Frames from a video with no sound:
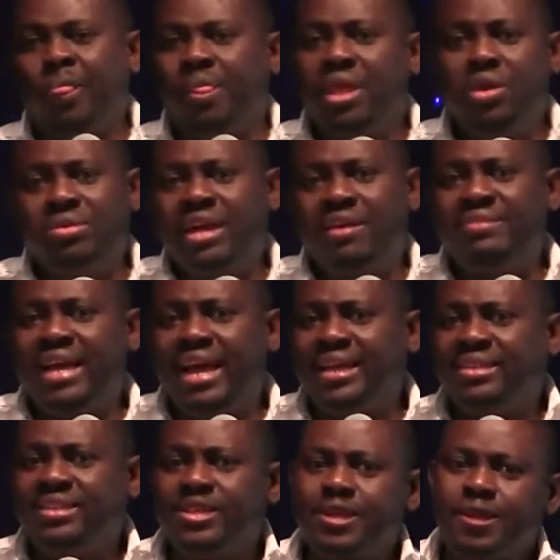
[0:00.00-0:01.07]
He could have
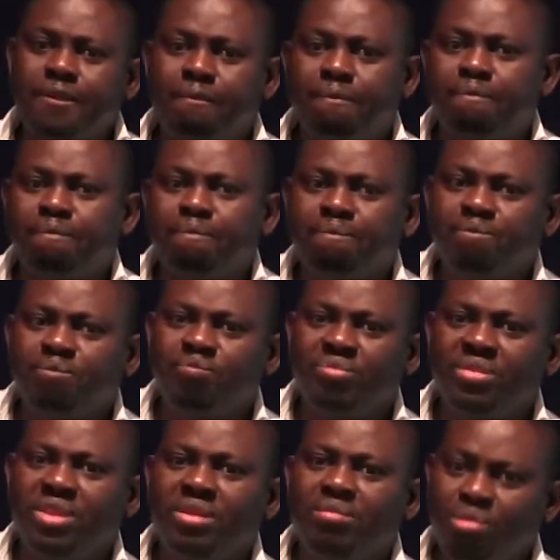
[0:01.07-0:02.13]
died,
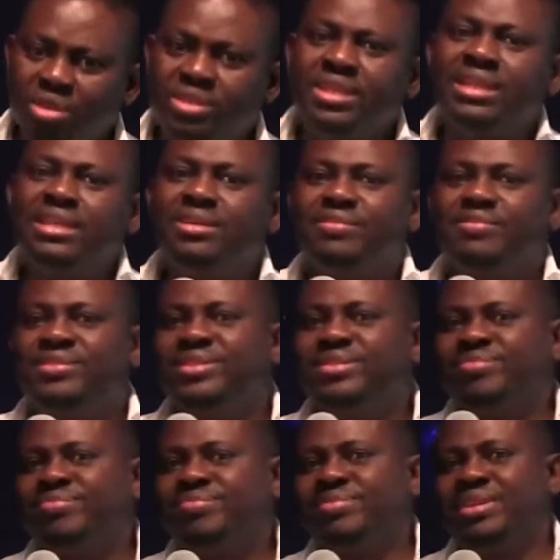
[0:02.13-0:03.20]
but he lived.
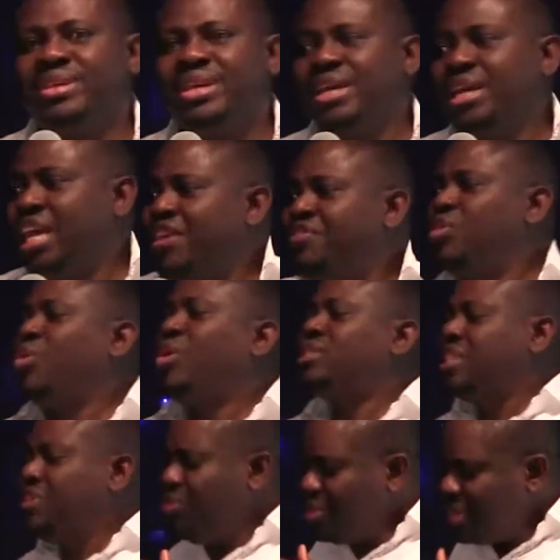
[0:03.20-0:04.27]
If he
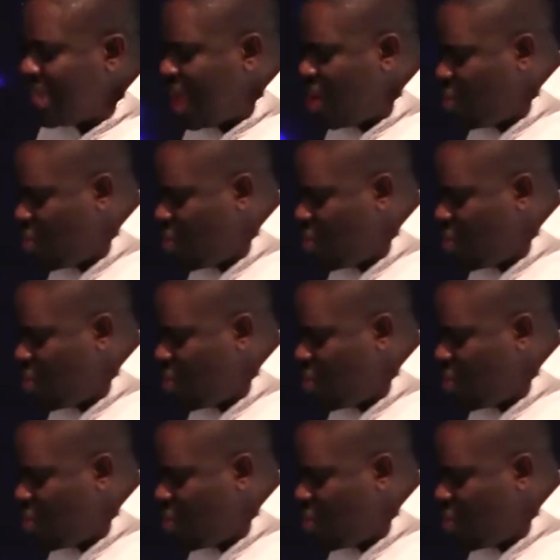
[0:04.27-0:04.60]
was even now